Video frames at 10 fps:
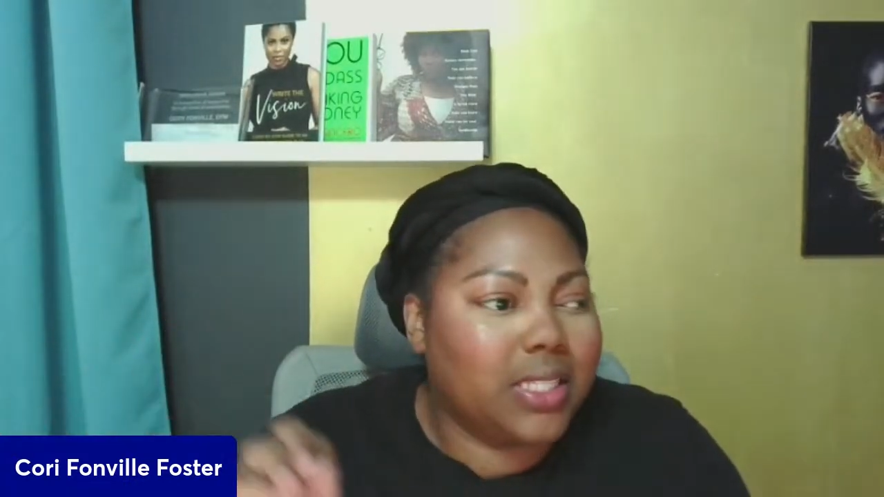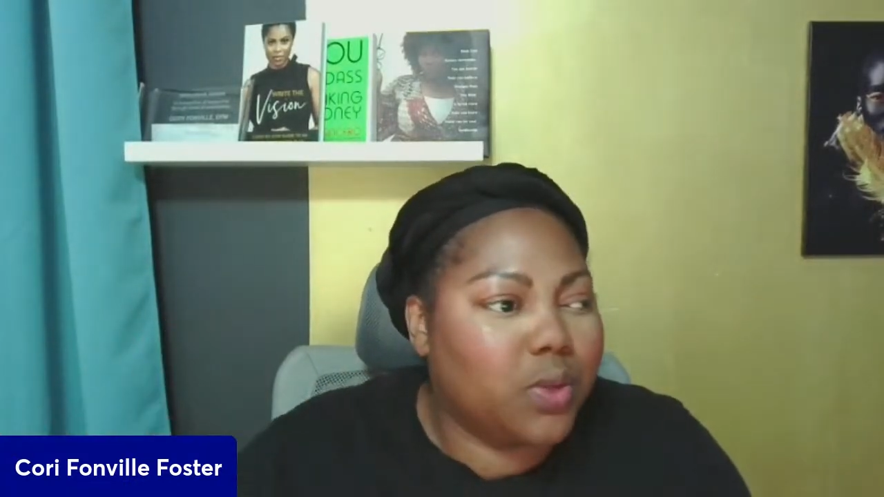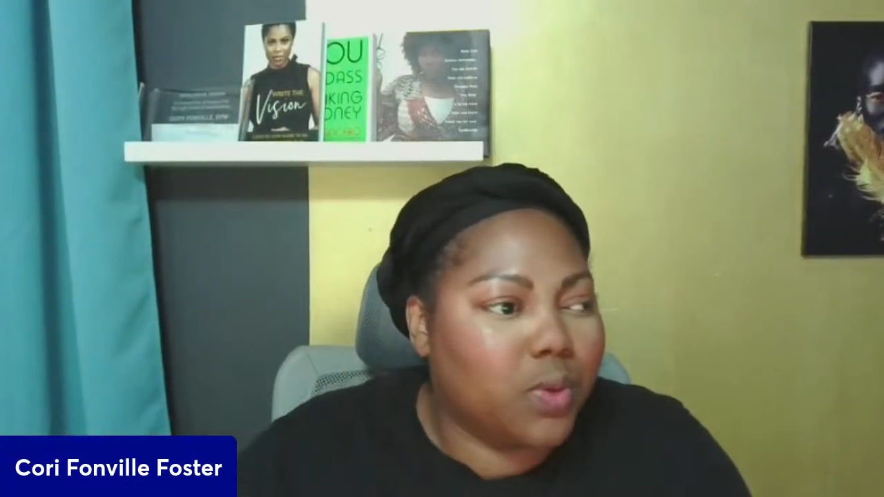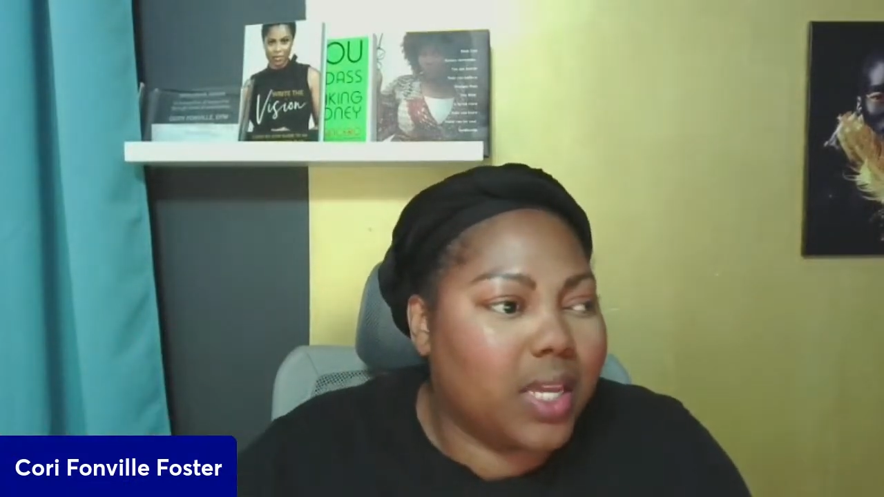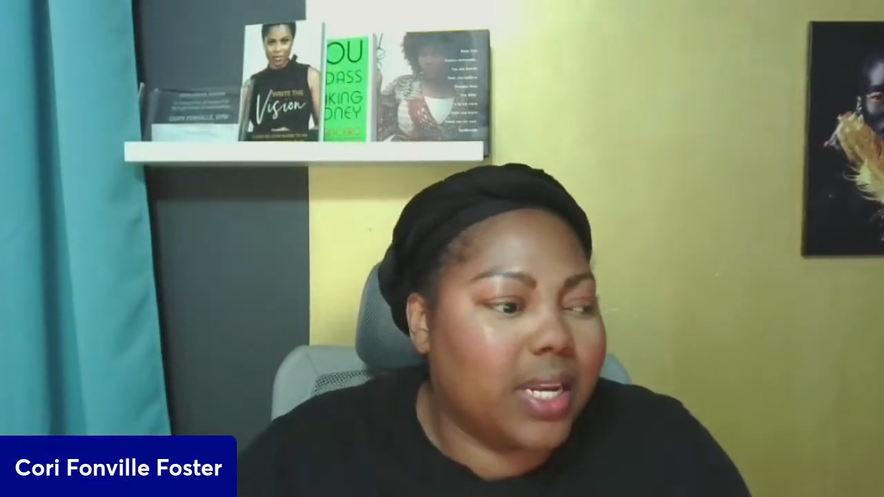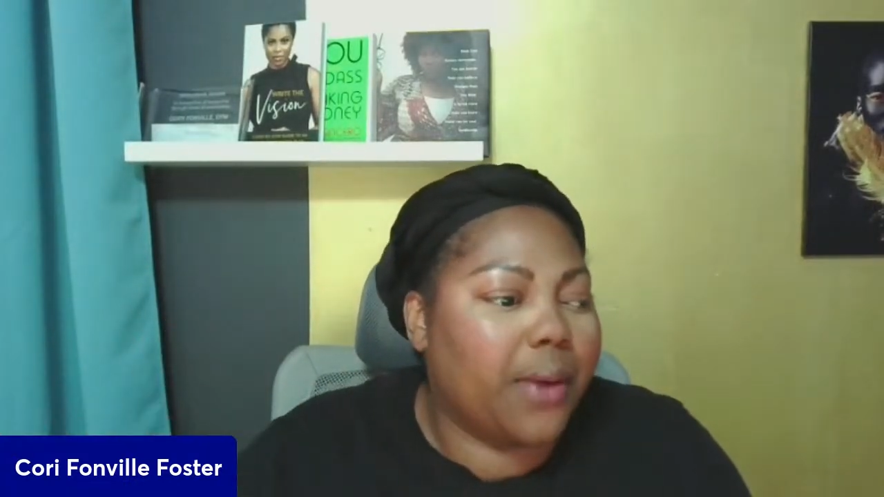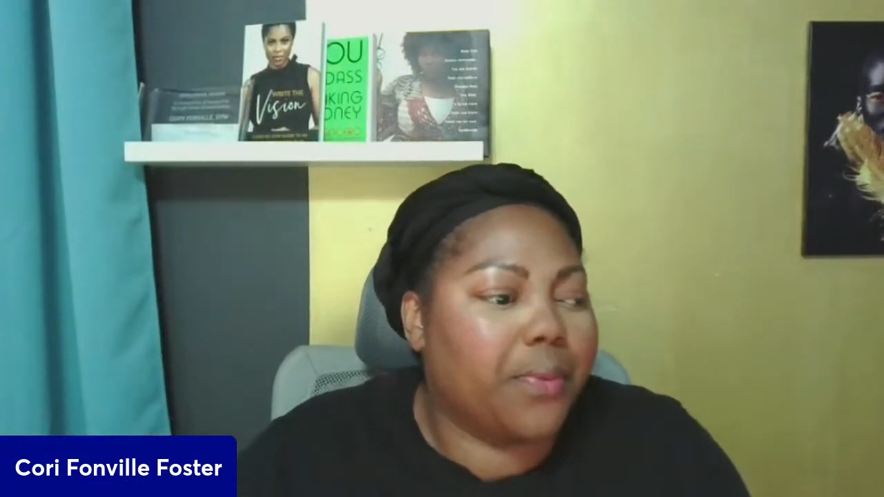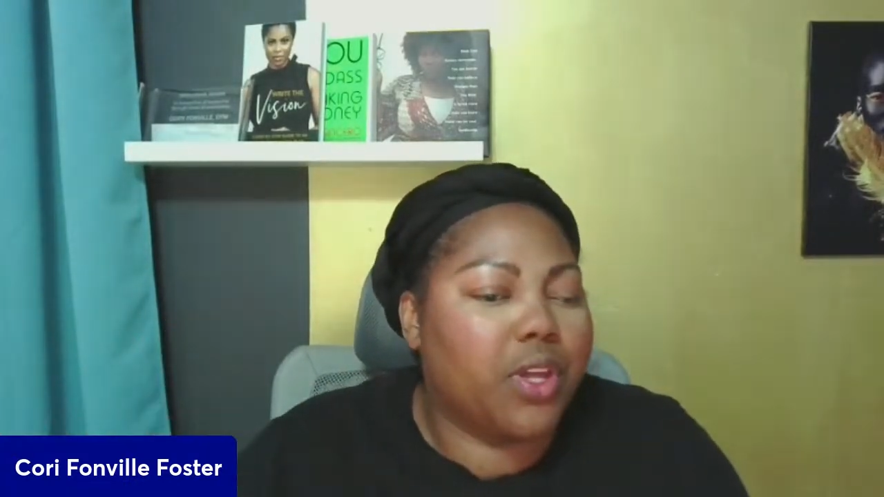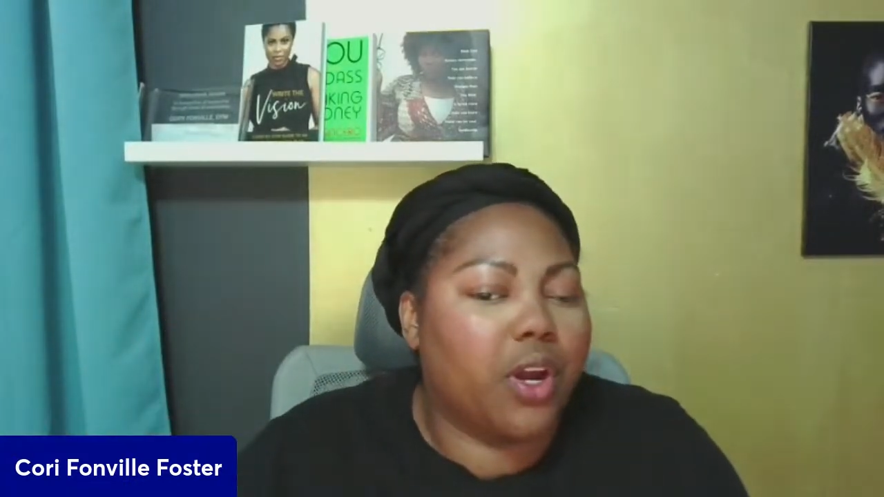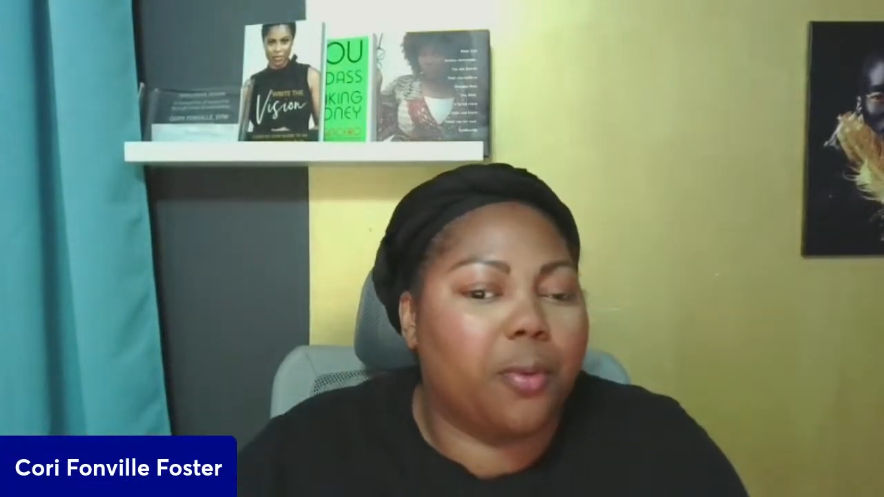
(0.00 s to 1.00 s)
to connect
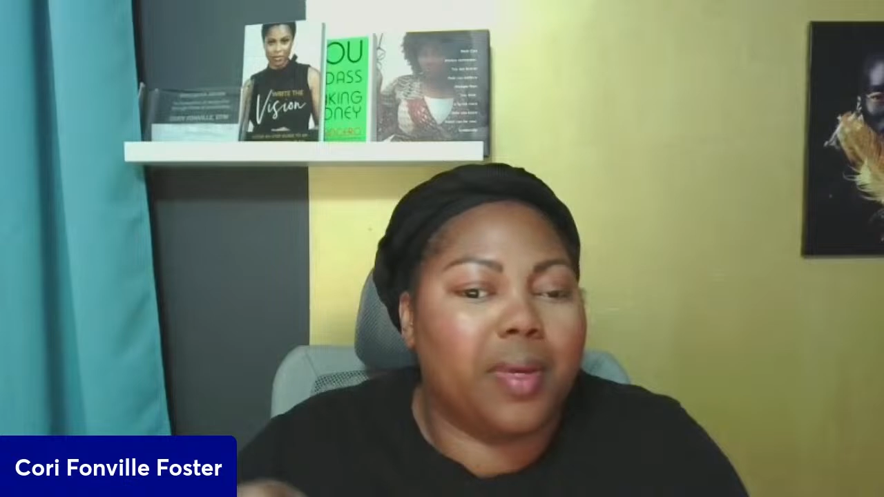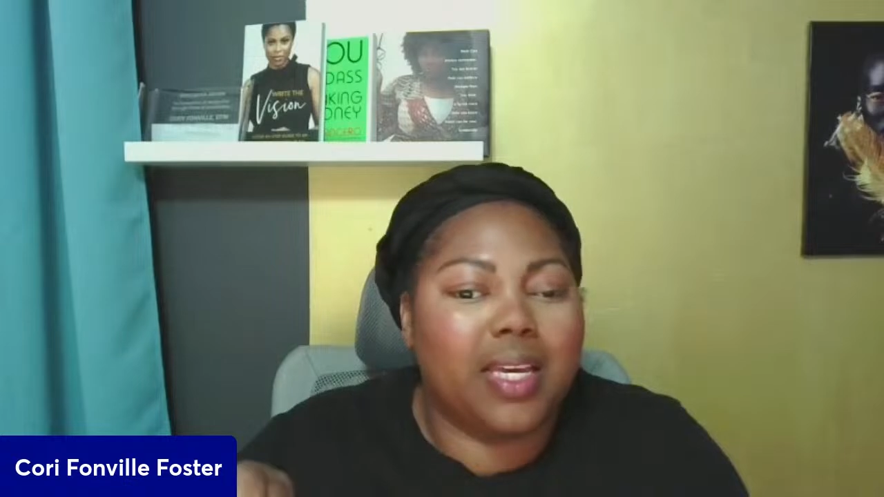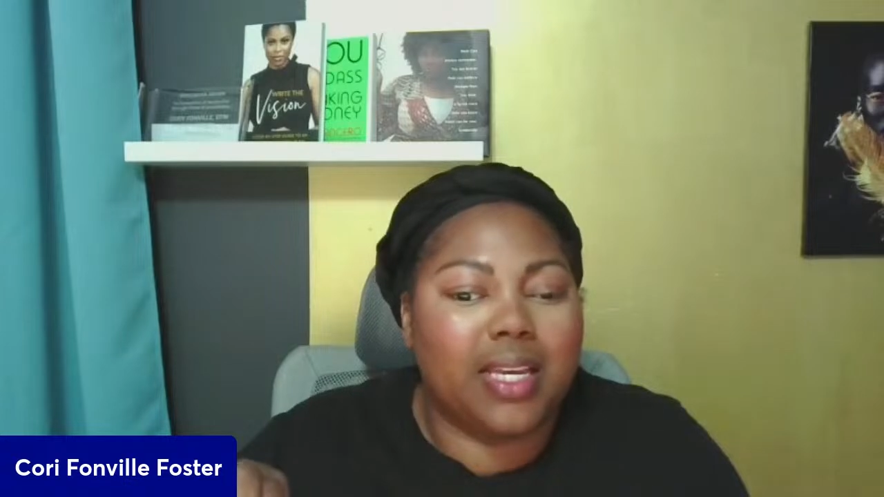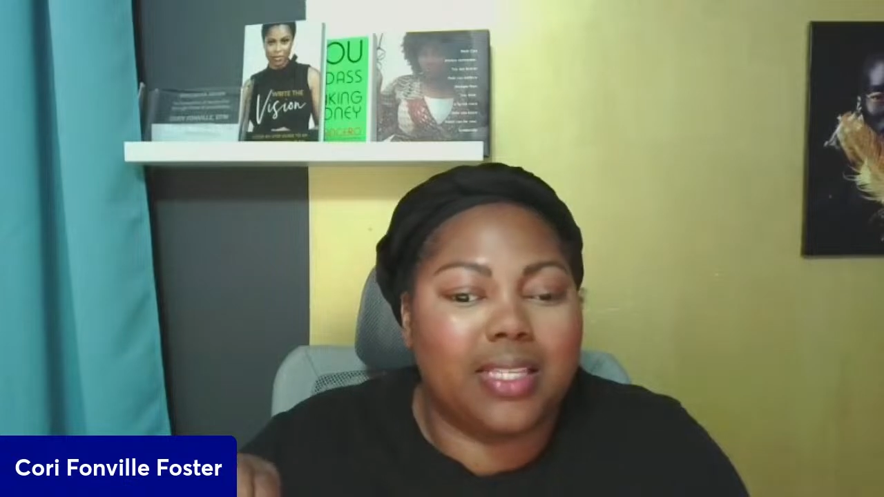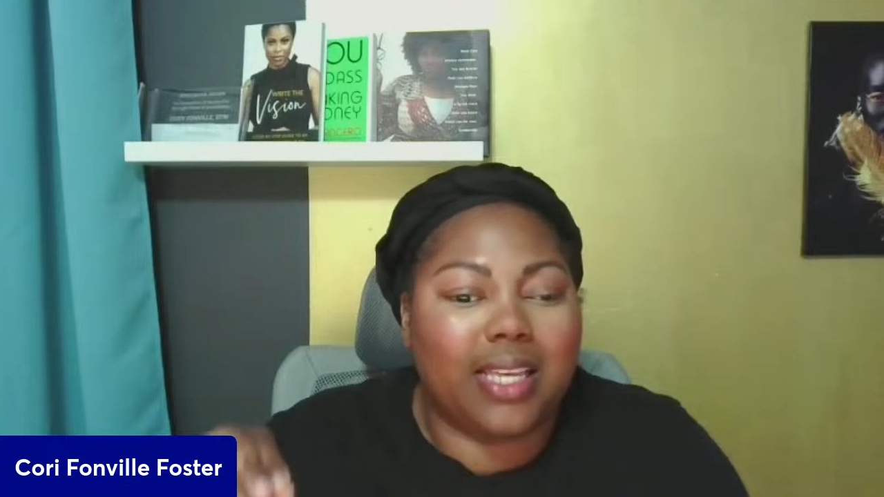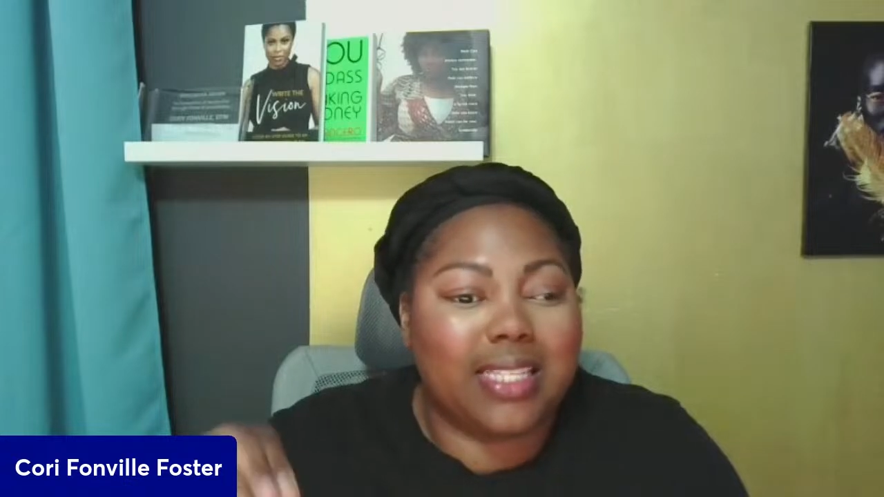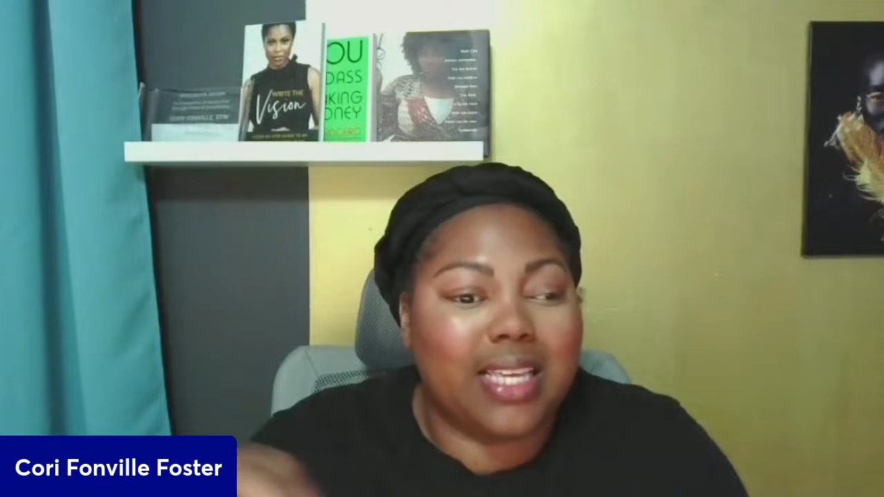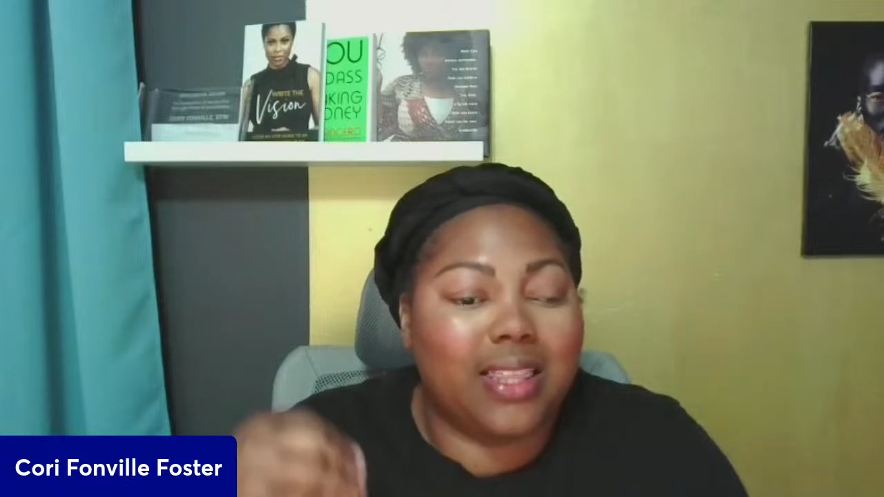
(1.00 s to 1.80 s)
with her because, like I said,